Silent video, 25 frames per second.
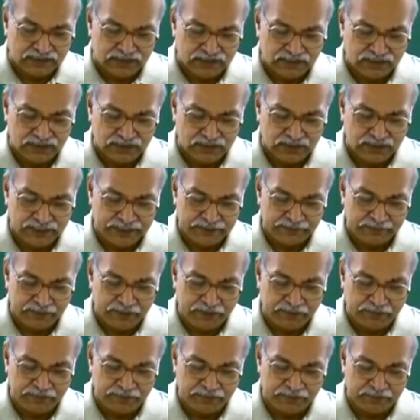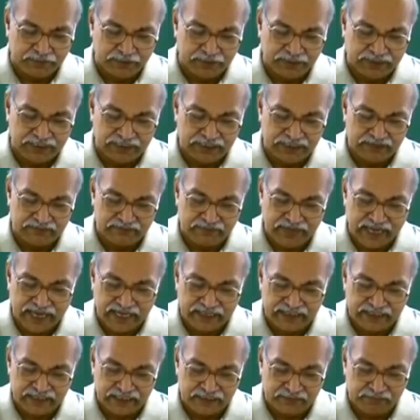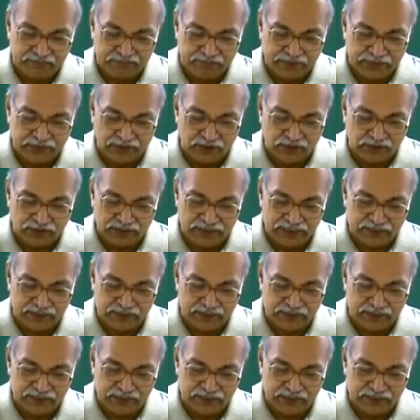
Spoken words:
So let me put this magnet below